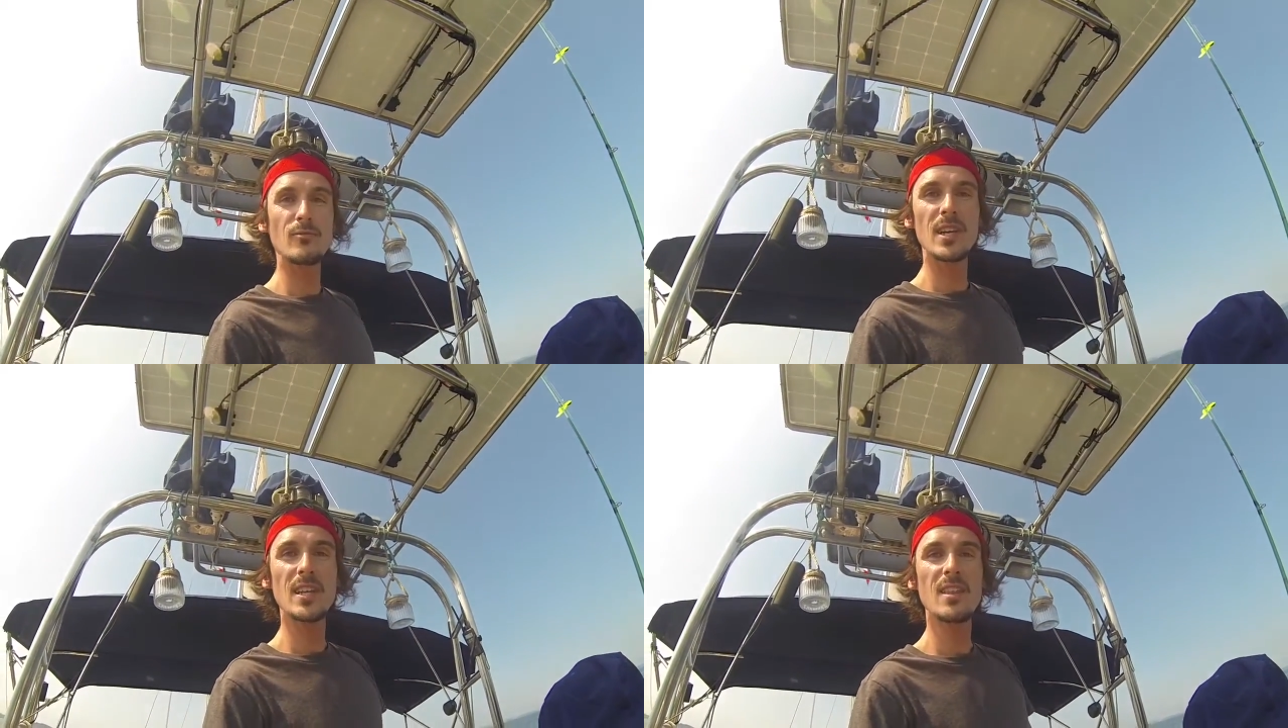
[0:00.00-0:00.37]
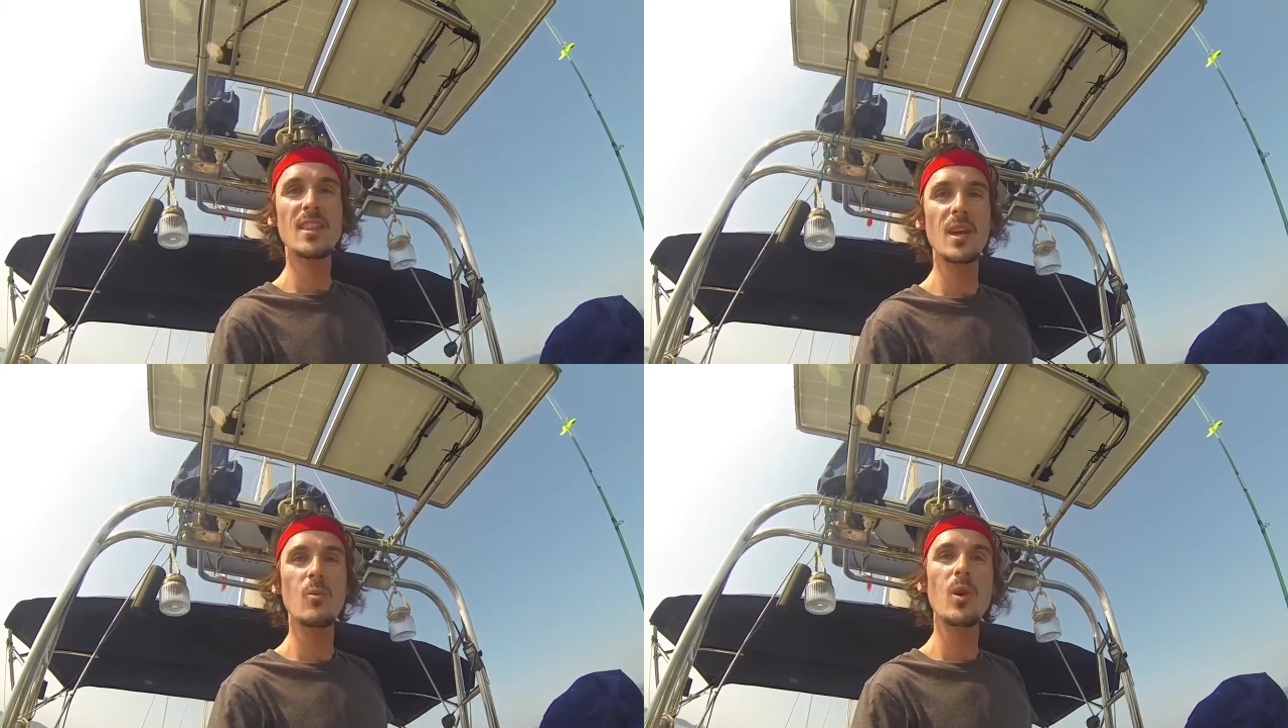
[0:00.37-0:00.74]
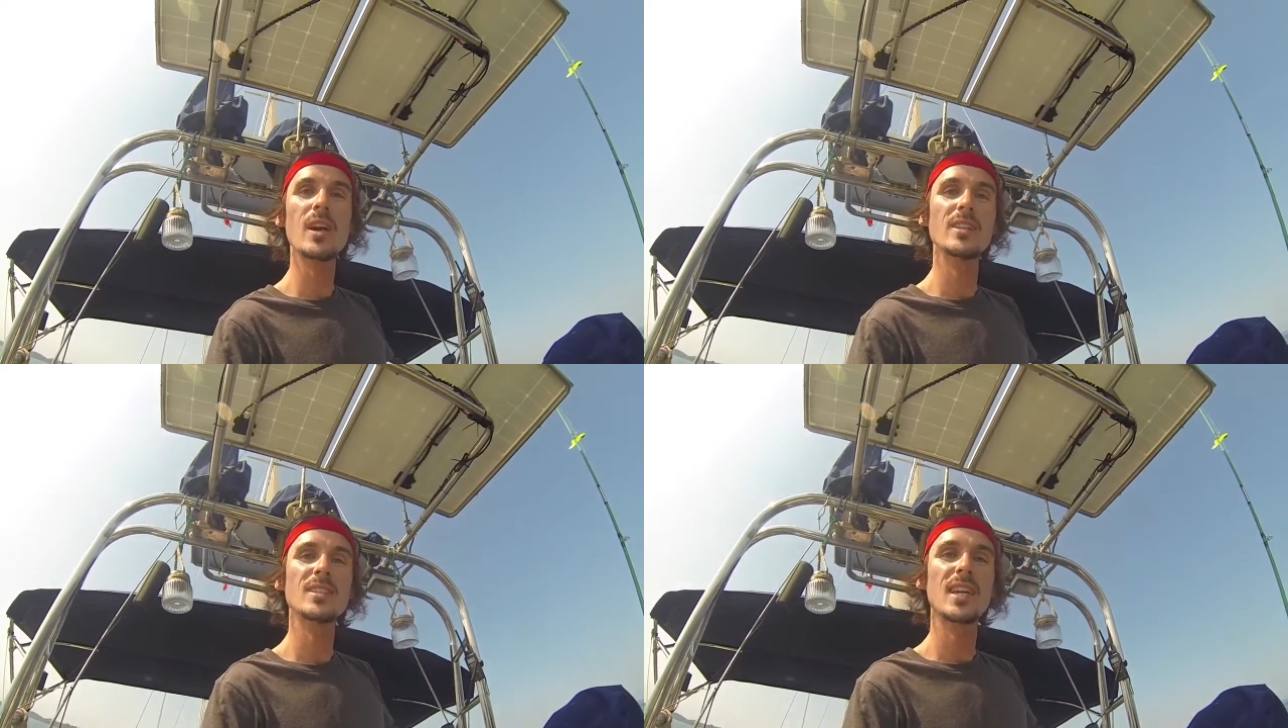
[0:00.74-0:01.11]
really thick
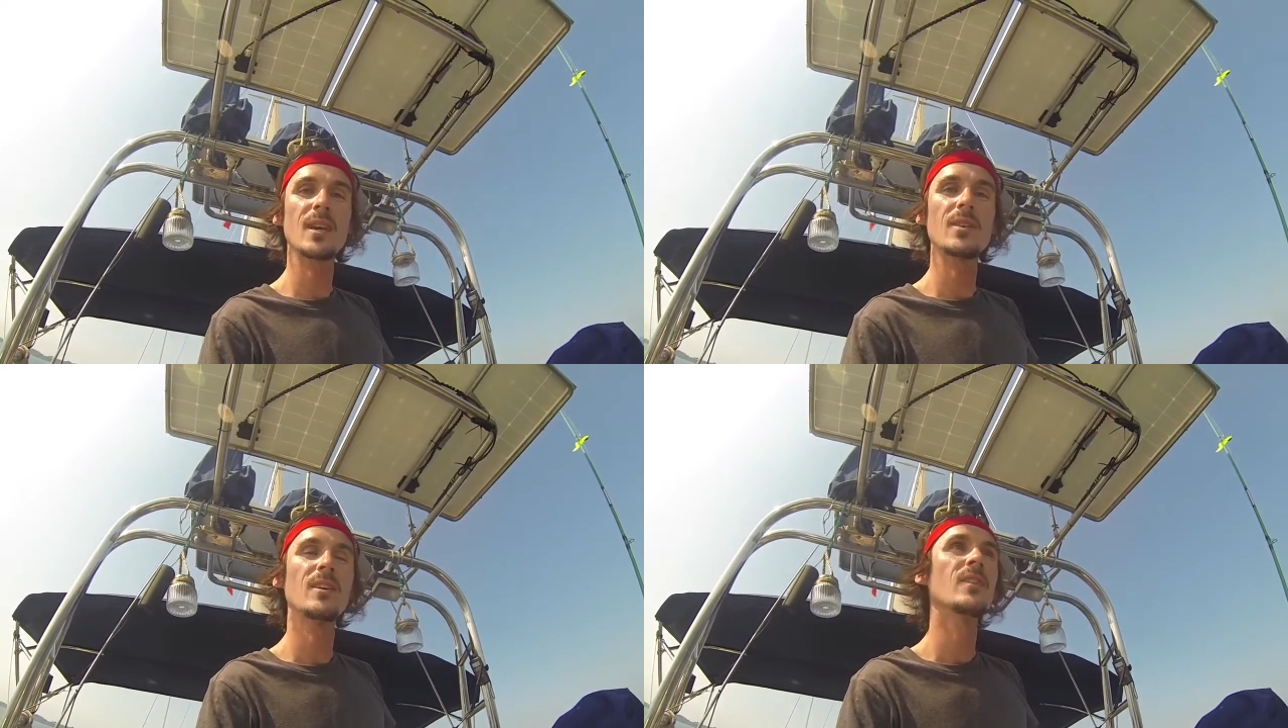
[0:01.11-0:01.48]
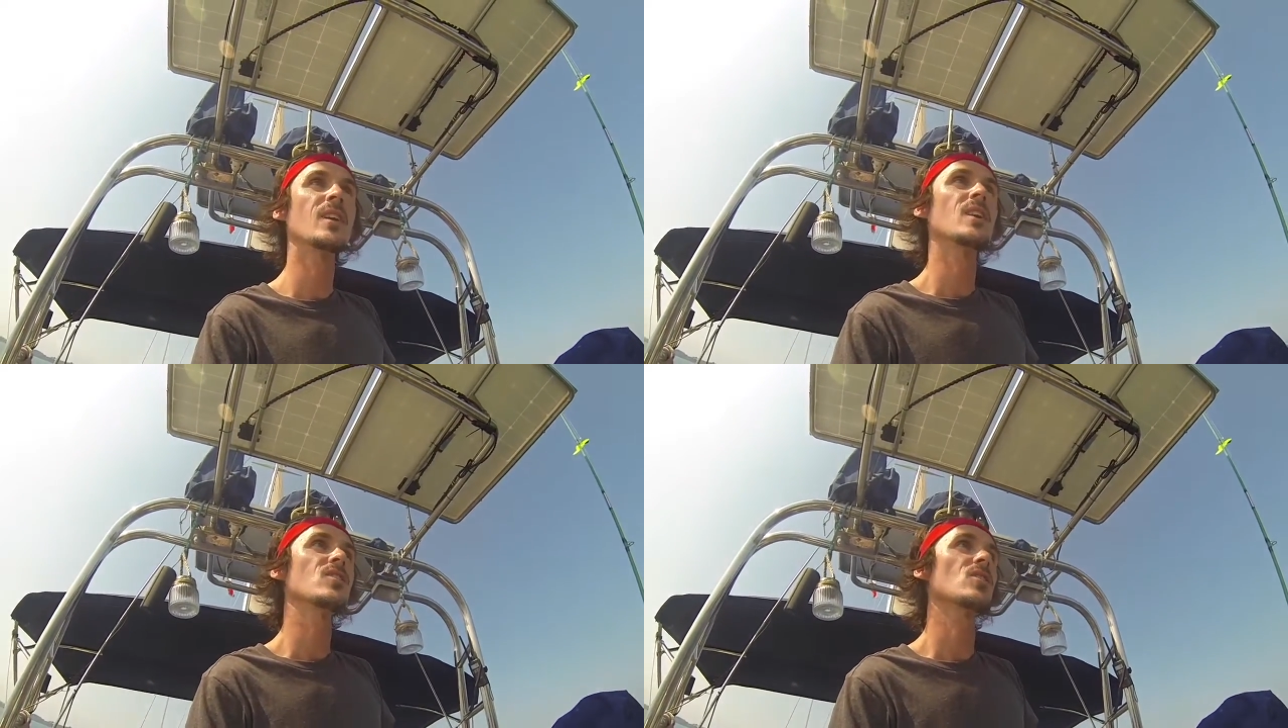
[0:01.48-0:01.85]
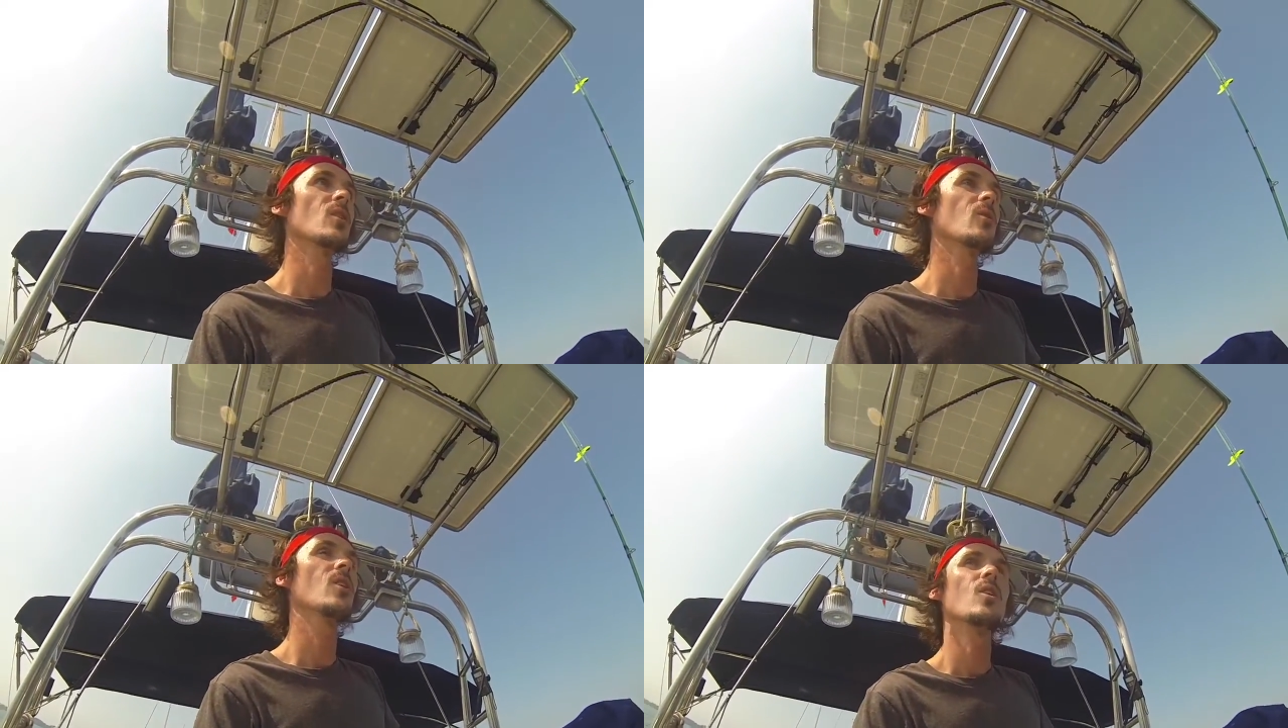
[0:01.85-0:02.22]
wires down.
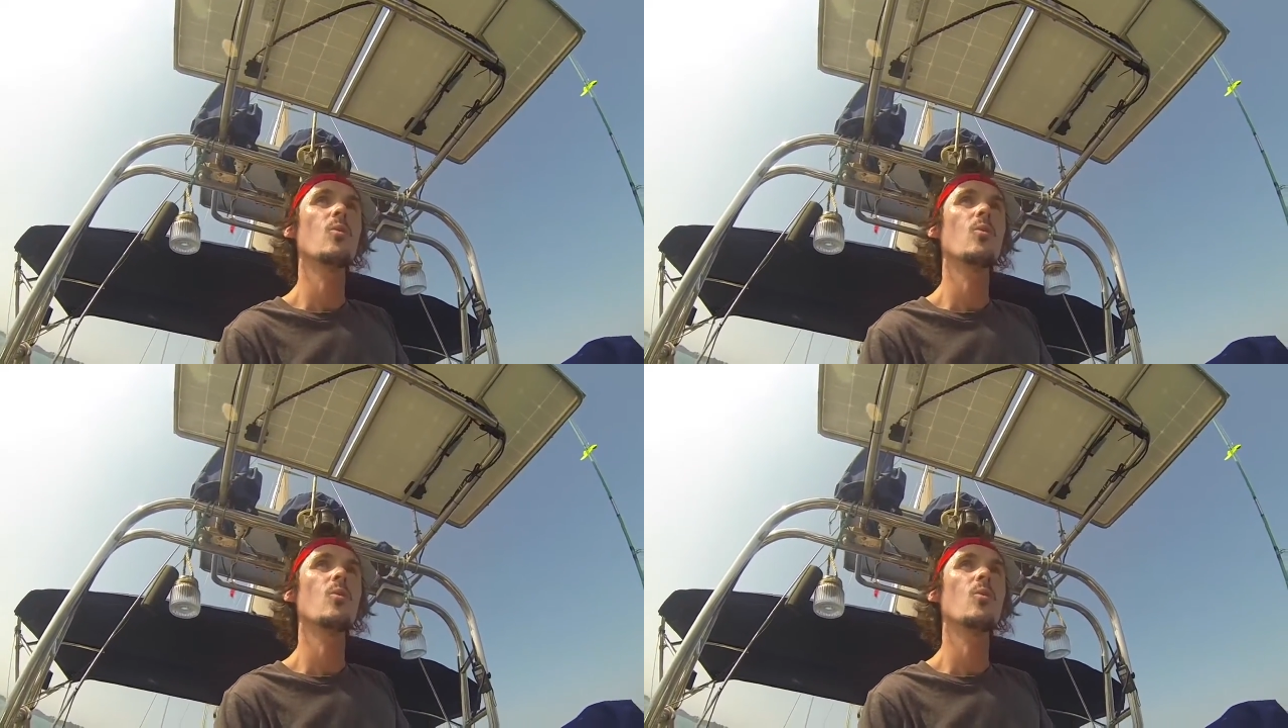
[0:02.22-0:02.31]
So